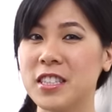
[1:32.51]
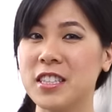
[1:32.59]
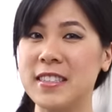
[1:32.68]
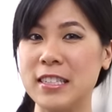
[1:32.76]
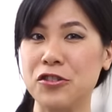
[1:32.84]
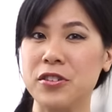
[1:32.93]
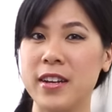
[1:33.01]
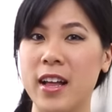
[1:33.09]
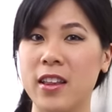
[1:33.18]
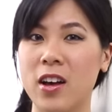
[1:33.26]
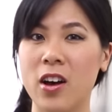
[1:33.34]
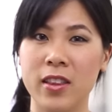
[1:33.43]
seen
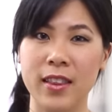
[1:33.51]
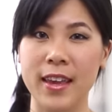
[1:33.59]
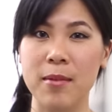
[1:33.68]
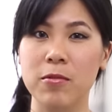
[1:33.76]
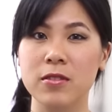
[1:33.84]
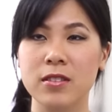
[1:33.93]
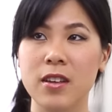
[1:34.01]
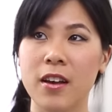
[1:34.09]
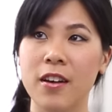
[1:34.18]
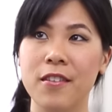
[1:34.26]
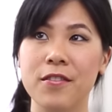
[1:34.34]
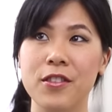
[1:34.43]
citronella on labels
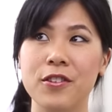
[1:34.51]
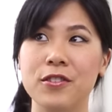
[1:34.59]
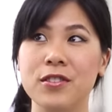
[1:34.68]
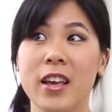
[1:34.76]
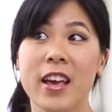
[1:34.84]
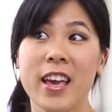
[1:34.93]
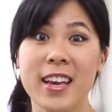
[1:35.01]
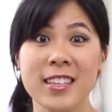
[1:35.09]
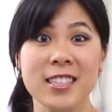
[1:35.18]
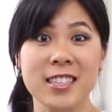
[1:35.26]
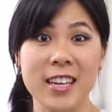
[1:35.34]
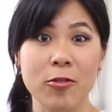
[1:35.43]
of those
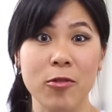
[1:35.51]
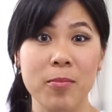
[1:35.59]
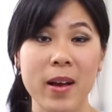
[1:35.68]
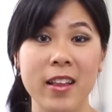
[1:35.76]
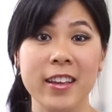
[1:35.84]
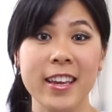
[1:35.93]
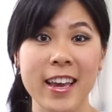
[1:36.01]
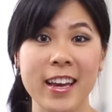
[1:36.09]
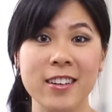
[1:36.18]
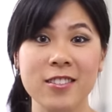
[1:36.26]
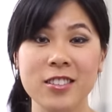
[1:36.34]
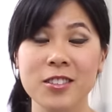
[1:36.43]
insect repellent
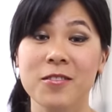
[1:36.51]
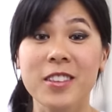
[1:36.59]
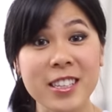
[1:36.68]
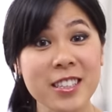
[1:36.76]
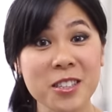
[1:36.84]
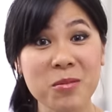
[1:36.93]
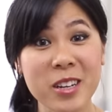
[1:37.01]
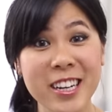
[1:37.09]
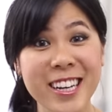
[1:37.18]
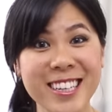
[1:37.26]
candles. Well, this is what it